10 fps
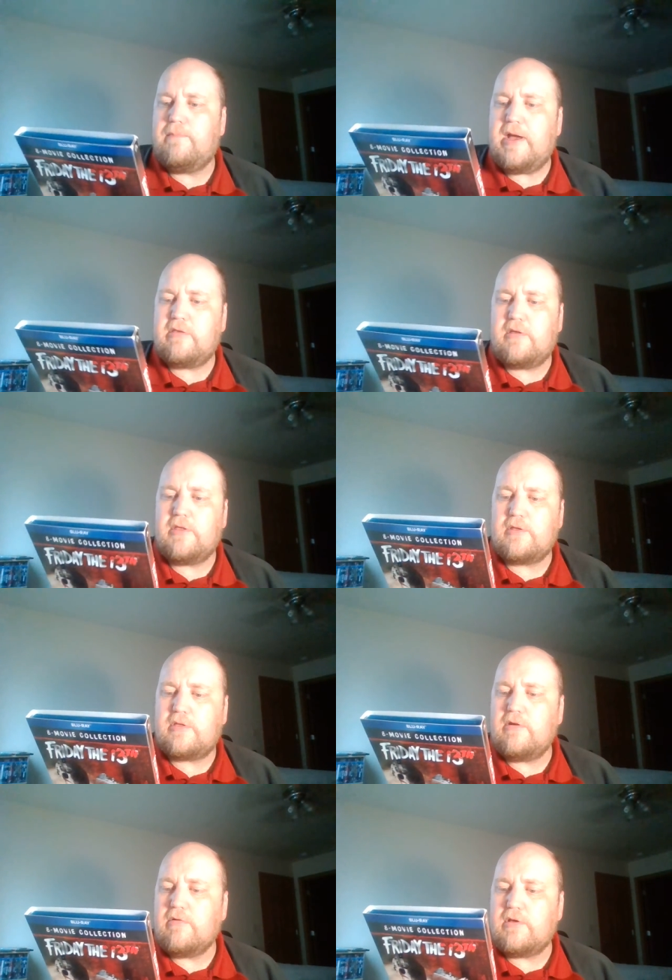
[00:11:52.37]
the best of the
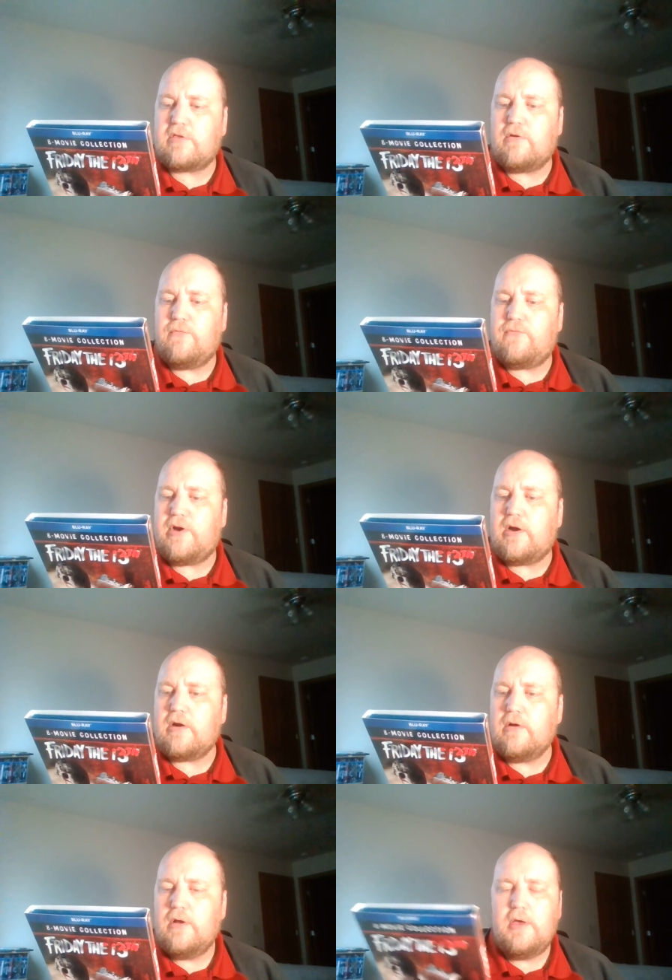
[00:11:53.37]
series so
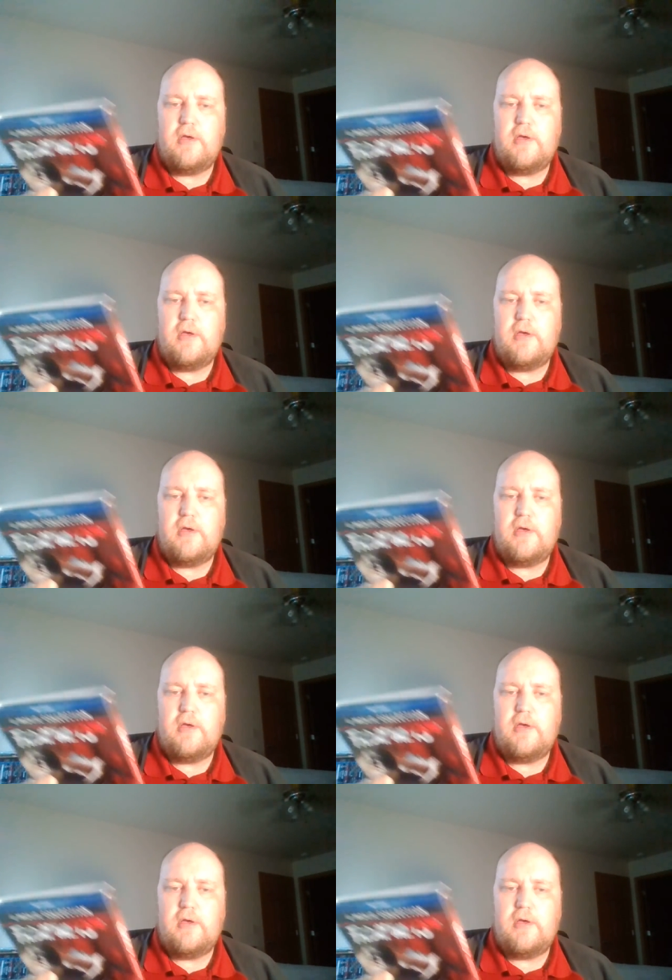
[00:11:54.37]
far,